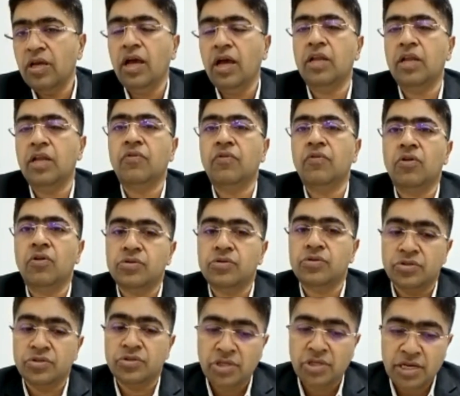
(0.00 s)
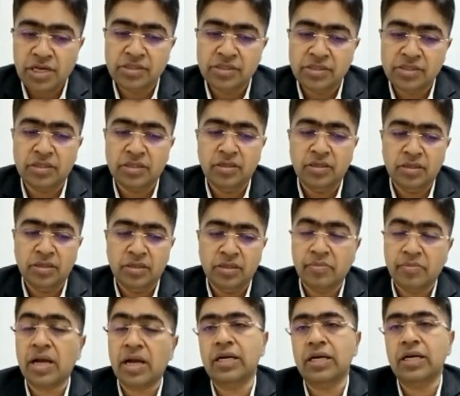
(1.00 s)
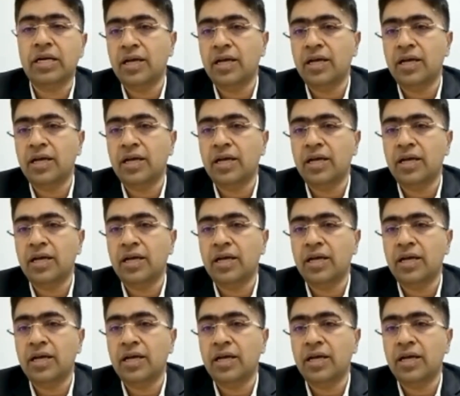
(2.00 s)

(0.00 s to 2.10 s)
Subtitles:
and will also change the market